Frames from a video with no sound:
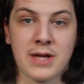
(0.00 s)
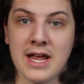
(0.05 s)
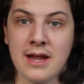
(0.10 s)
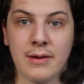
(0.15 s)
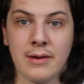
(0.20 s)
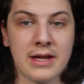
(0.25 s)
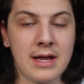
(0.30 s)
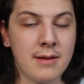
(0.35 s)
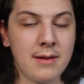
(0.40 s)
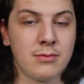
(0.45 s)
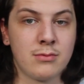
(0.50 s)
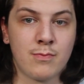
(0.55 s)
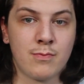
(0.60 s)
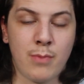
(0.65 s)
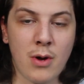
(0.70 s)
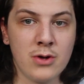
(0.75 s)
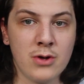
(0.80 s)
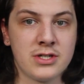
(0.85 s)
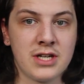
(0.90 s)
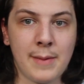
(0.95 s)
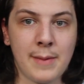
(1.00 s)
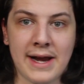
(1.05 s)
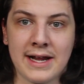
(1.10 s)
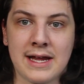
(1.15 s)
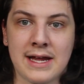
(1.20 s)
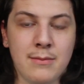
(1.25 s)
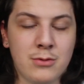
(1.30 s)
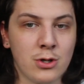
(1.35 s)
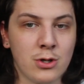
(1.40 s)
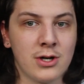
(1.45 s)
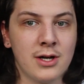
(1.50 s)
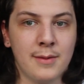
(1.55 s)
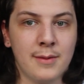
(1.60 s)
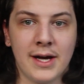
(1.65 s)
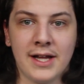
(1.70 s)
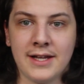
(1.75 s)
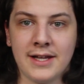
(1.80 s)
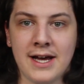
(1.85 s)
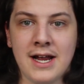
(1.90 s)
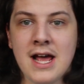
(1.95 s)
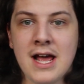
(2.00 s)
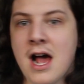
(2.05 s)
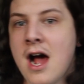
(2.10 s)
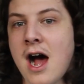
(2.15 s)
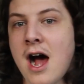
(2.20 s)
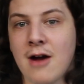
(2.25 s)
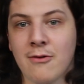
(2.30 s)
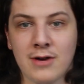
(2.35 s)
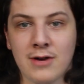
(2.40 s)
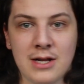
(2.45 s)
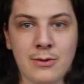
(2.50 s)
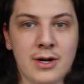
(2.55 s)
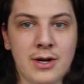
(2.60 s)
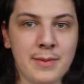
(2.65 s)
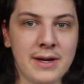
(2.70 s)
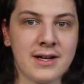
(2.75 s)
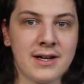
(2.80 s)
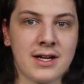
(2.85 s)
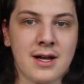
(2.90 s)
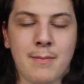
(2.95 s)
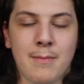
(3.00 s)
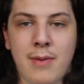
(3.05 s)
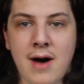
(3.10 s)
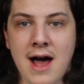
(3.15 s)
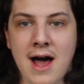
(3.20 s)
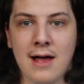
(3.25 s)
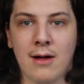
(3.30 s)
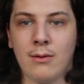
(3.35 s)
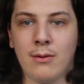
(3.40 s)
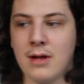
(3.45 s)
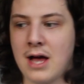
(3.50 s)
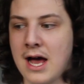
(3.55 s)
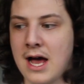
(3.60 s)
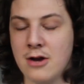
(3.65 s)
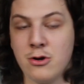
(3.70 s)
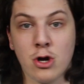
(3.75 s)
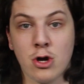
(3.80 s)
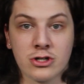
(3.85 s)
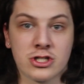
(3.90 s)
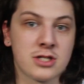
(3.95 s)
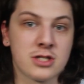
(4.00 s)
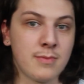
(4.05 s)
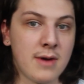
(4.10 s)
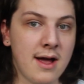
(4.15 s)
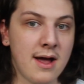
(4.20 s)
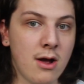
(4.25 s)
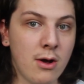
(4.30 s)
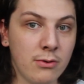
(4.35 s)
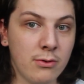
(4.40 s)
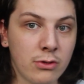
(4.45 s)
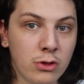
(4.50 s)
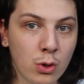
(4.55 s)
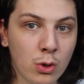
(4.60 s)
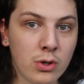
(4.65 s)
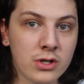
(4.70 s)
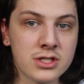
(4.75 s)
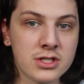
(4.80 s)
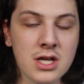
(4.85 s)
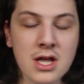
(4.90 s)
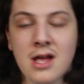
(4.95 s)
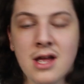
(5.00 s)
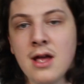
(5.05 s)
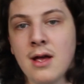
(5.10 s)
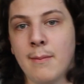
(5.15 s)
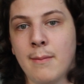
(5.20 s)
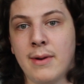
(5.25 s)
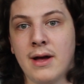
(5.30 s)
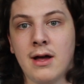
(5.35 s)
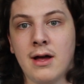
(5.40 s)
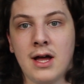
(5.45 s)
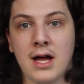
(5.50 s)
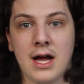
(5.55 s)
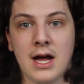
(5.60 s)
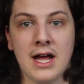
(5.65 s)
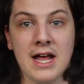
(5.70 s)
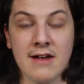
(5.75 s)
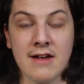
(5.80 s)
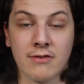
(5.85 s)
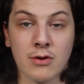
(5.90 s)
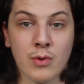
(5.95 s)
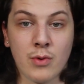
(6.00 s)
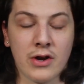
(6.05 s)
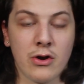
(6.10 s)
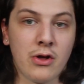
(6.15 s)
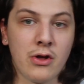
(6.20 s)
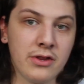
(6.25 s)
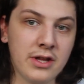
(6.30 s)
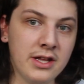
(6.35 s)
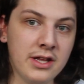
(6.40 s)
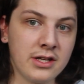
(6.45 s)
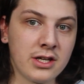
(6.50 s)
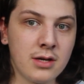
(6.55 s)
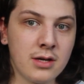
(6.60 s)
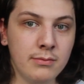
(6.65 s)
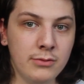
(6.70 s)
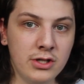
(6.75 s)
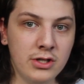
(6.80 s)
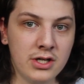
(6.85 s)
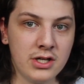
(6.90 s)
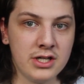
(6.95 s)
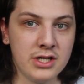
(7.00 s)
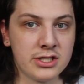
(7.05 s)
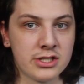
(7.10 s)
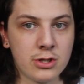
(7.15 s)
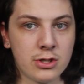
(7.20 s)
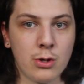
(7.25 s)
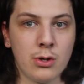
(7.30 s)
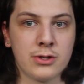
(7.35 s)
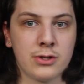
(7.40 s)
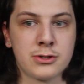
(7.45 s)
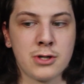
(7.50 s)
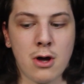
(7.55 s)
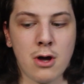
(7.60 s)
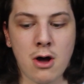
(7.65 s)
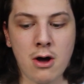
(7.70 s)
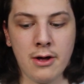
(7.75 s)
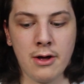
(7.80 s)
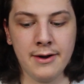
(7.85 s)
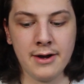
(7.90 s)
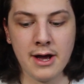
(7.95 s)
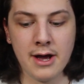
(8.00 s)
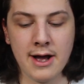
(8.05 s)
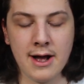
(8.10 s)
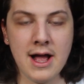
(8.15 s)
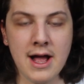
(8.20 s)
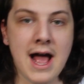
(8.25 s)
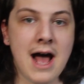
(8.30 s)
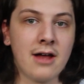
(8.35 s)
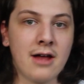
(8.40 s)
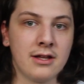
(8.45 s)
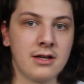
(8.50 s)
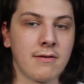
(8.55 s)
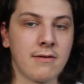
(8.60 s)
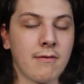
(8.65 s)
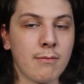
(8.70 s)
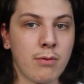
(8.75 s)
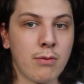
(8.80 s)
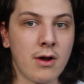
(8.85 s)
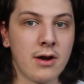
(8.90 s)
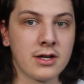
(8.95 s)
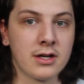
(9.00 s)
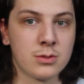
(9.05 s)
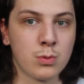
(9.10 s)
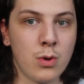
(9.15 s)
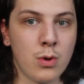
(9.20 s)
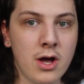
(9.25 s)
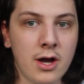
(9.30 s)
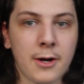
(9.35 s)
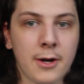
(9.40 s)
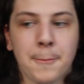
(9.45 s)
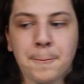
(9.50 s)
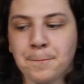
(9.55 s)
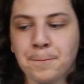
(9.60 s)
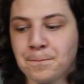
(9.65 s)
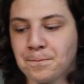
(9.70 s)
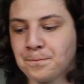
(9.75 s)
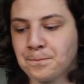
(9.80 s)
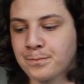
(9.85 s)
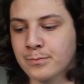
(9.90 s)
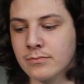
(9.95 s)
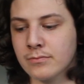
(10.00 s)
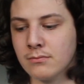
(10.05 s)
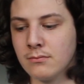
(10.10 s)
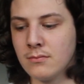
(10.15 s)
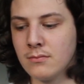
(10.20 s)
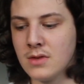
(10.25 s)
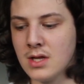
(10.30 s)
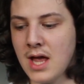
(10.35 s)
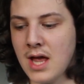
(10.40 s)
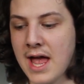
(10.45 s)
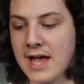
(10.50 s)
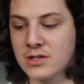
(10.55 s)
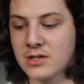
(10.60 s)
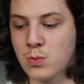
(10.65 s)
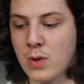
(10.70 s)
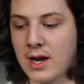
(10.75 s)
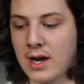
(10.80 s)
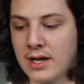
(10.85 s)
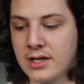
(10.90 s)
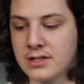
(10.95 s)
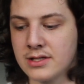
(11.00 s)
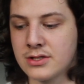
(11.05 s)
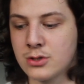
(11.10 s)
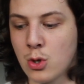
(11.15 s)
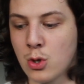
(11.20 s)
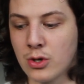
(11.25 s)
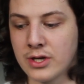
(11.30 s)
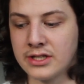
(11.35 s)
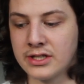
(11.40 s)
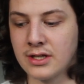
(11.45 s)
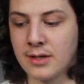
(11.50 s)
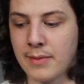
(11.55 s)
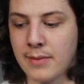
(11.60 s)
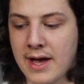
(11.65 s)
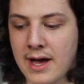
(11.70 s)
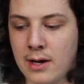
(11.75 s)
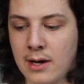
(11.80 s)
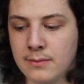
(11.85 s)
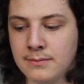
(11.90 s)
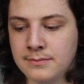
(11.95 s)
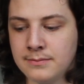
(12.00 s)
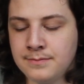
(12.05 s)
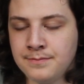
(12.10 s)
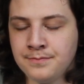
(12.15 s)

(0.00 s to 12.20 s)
keep posting about it, keep talking about that. I really want to be able to compile not just my own thoughts, but everyone in the community's thoughts on how the different products work, as well as talking about